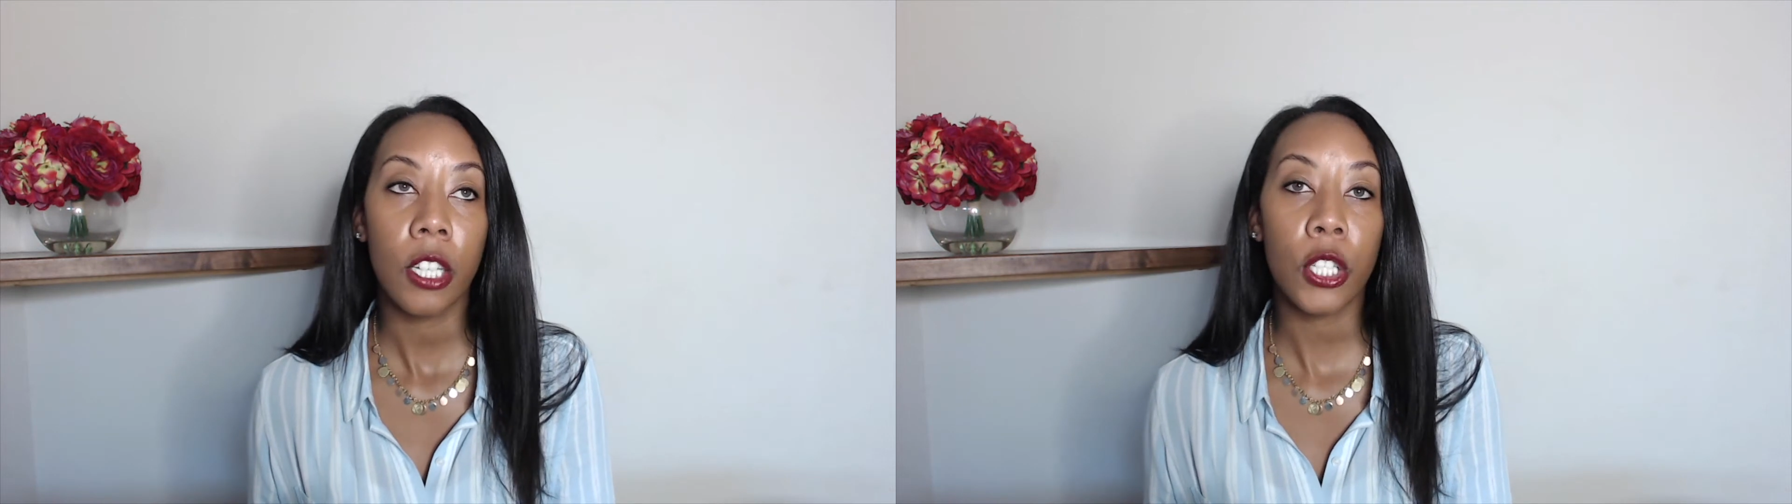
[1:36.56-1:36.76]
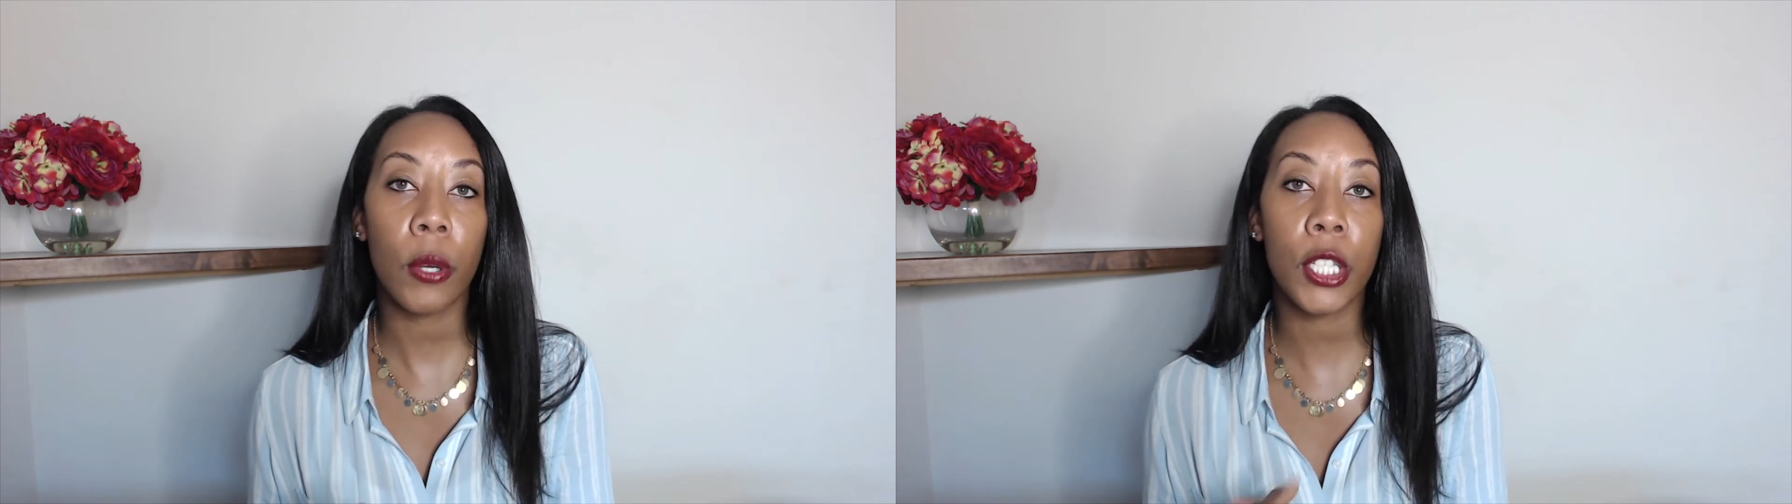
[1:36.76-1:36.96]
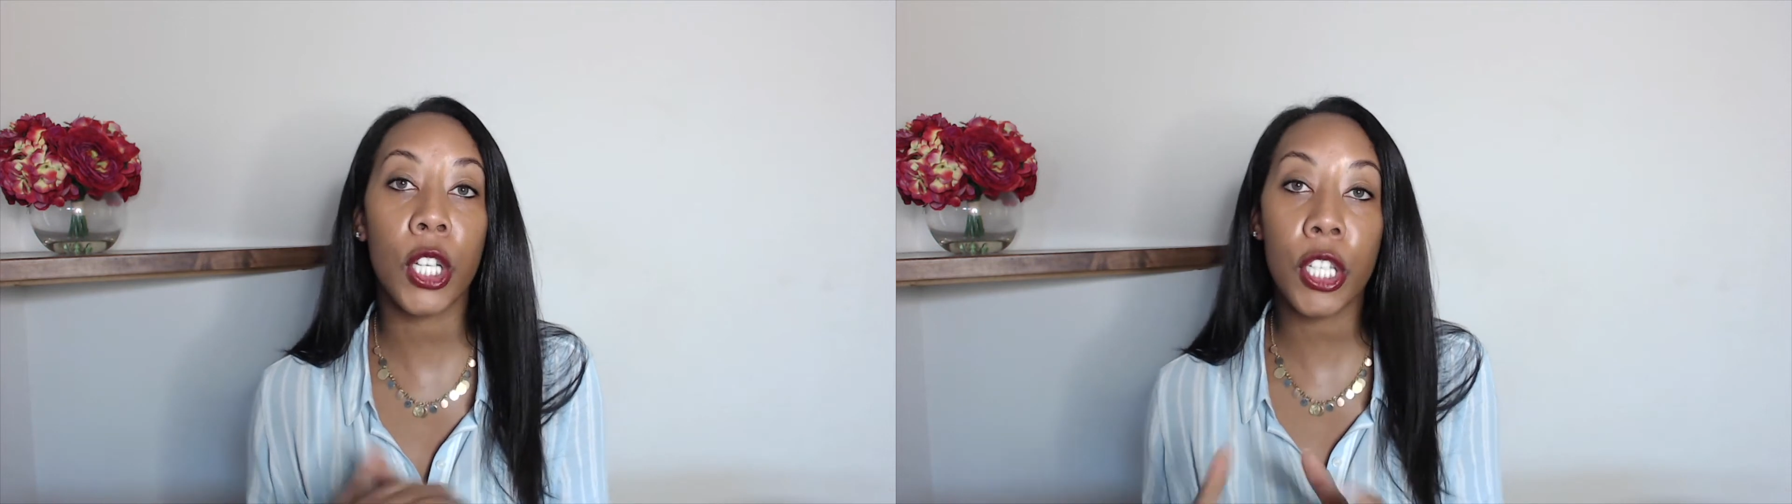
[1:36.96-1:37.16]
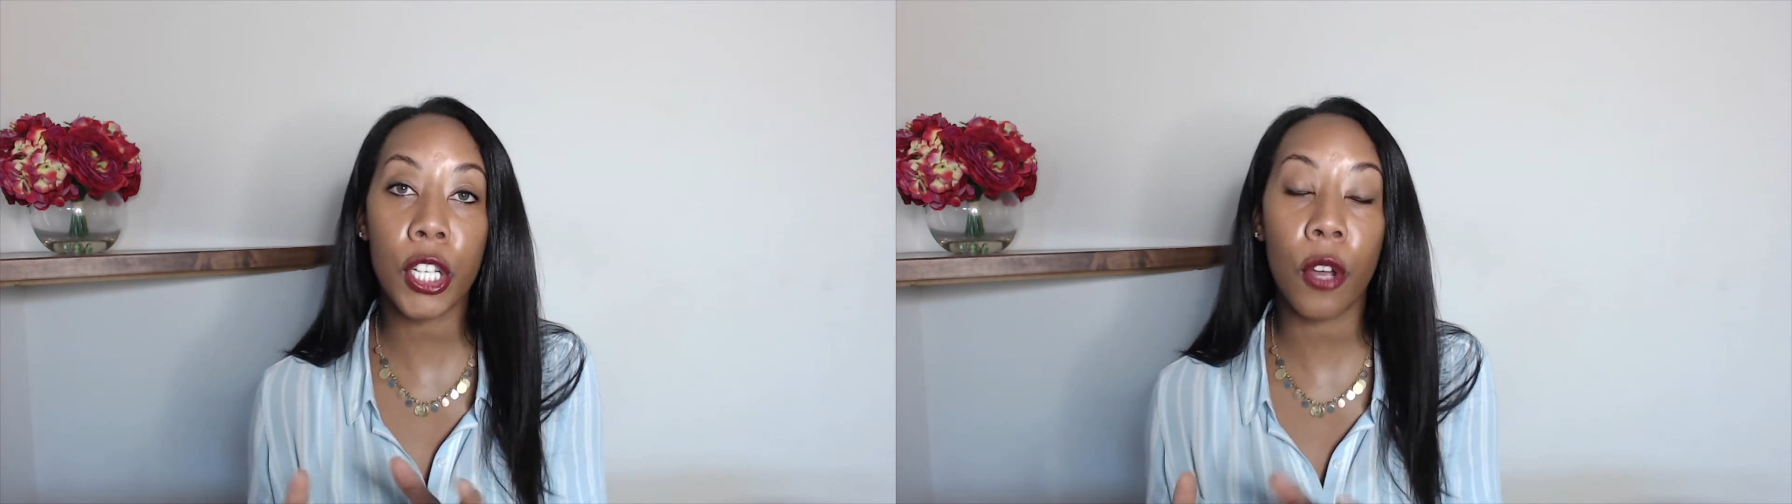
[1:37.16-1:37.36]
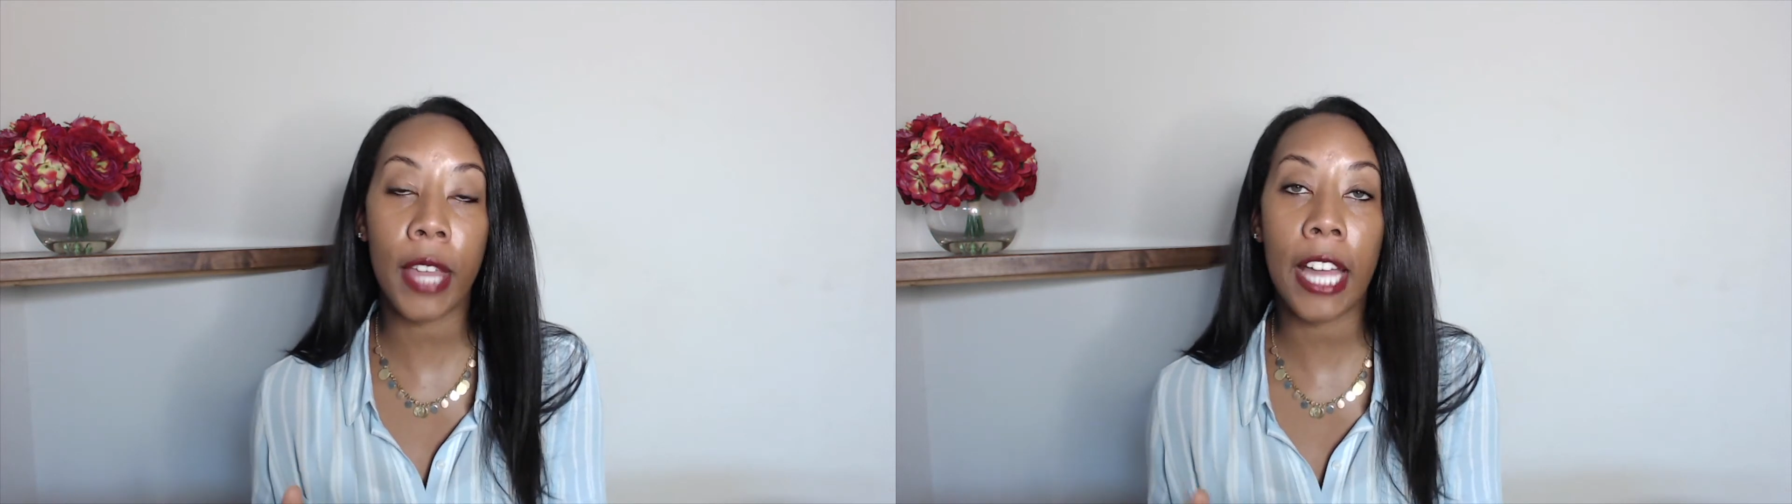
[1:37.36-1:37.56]
So it's good to
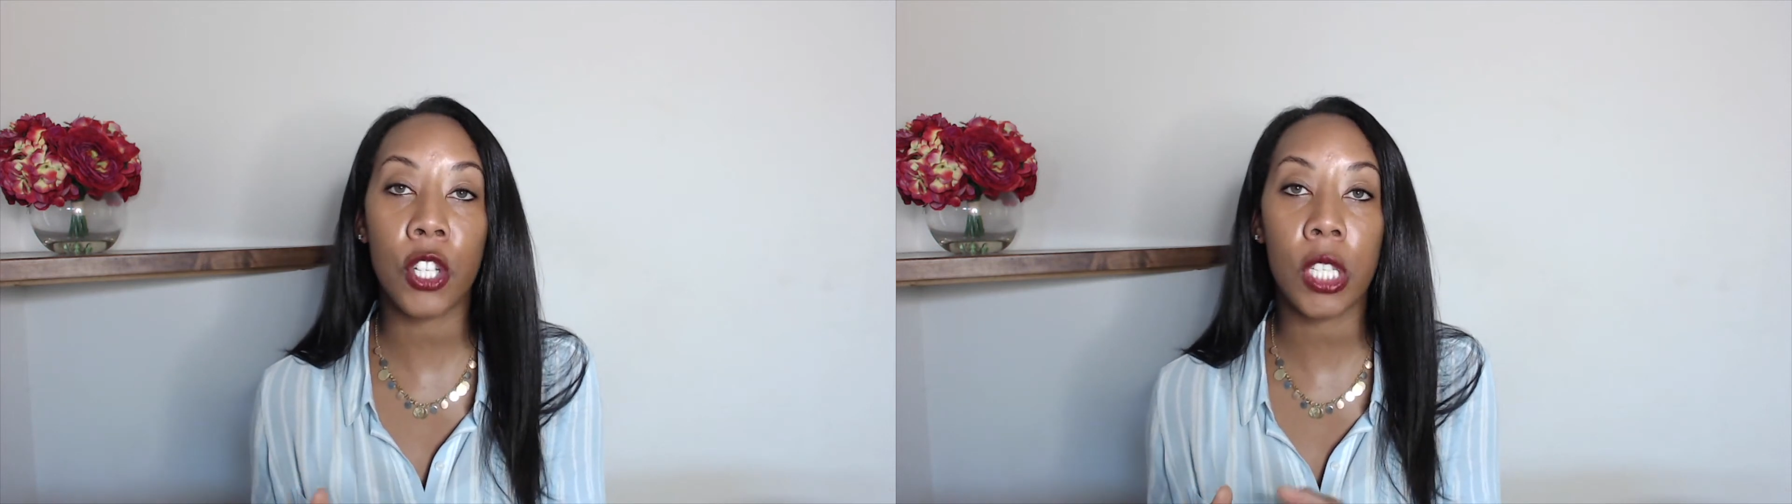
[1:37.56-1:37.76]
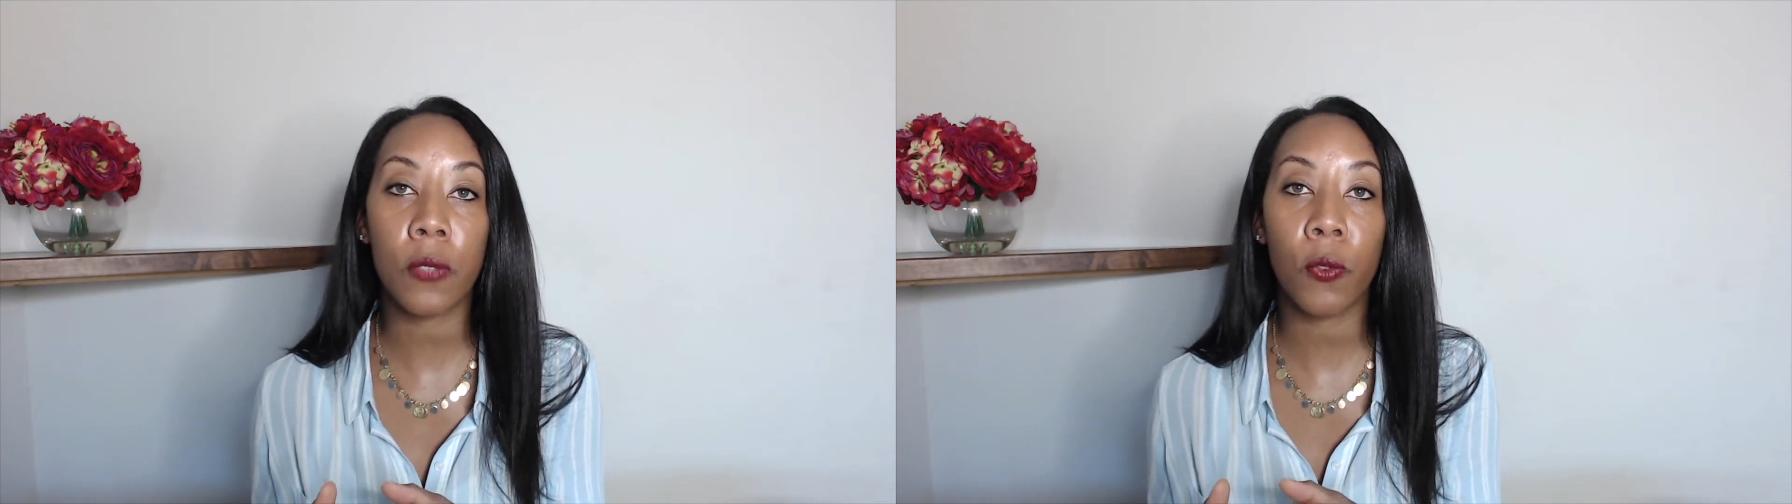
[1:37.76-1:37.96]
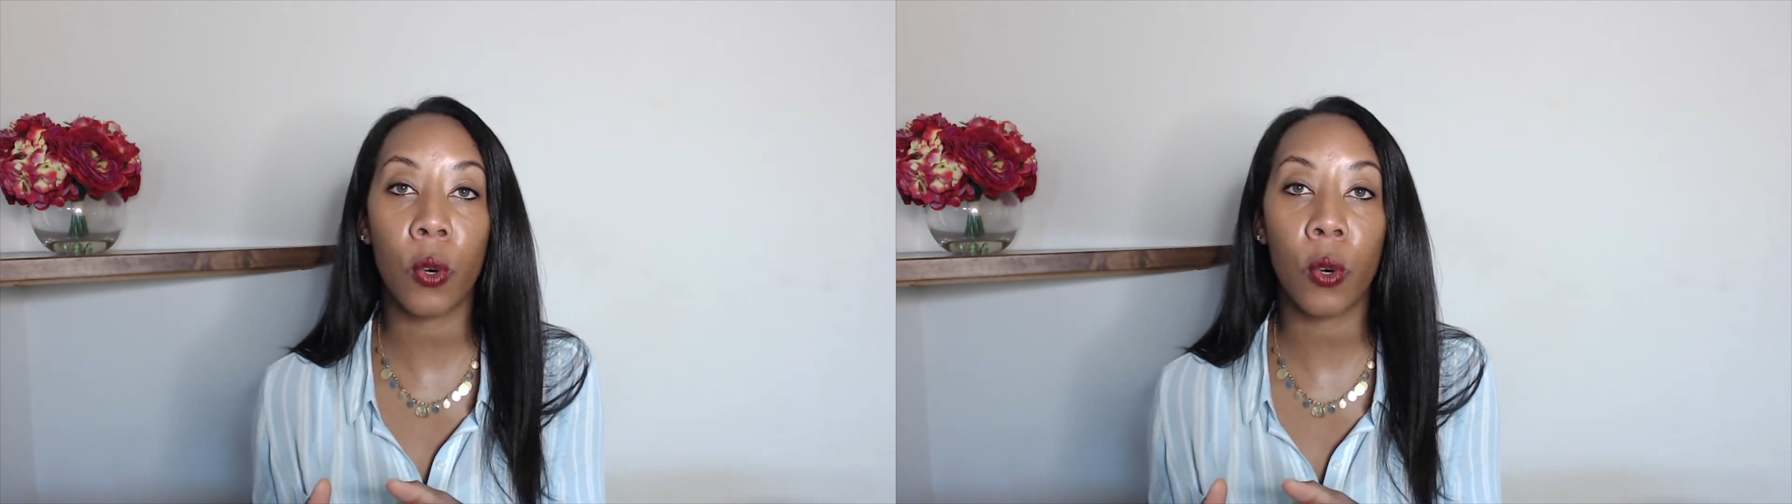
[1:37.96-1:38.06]
know that just